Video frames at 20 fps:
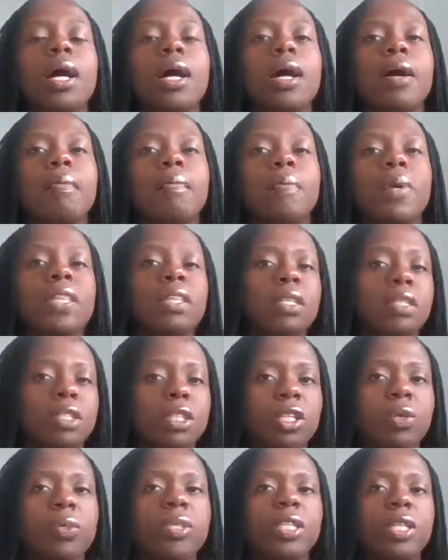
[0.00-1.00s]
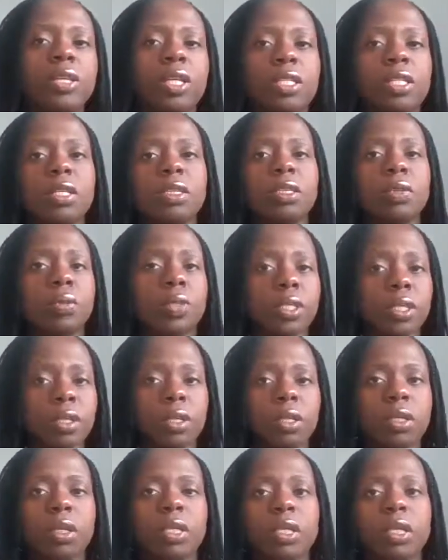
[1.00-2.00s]
And then there was
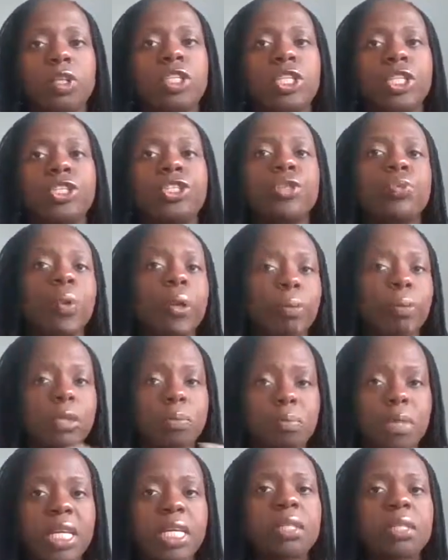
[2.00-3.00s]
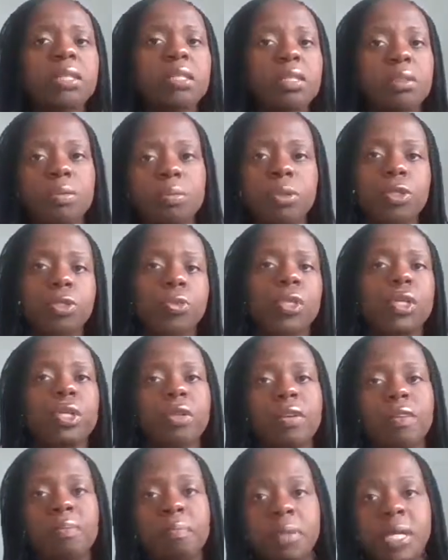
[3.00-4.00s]
a condition where it was mixed
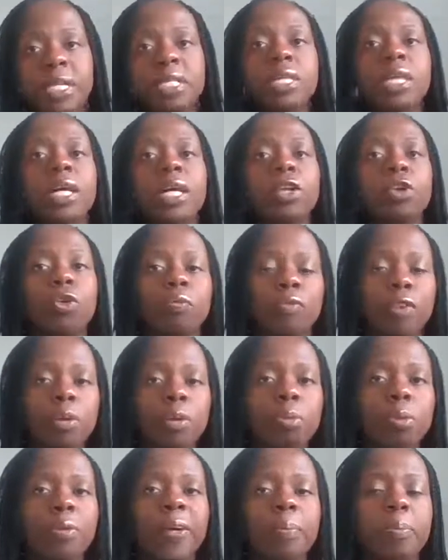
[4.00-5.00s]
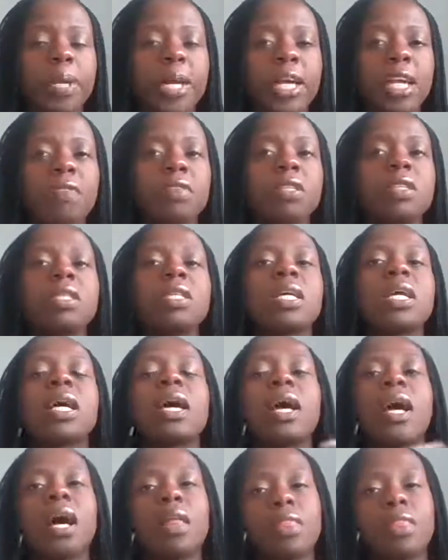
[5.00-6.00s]
between immediate and nonverbal behaviours,
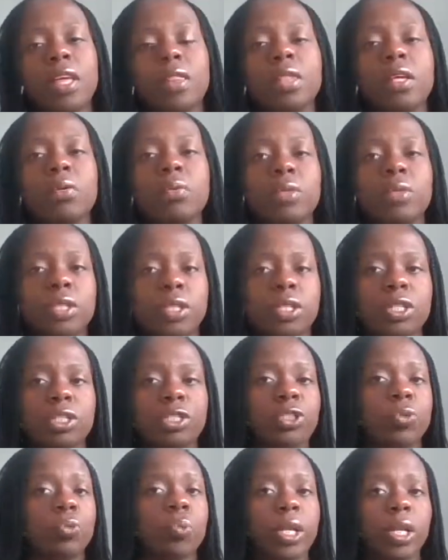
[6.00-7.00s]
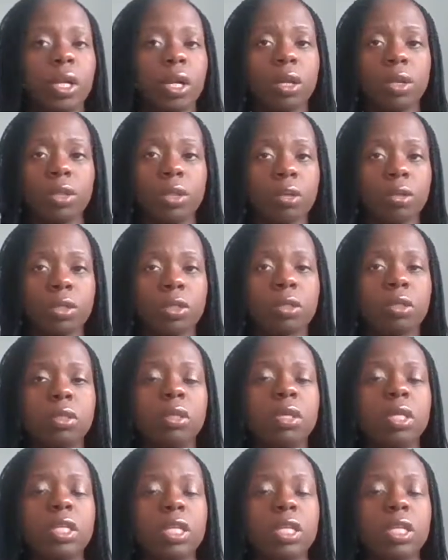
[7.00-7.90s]
and then there was a condition where none of those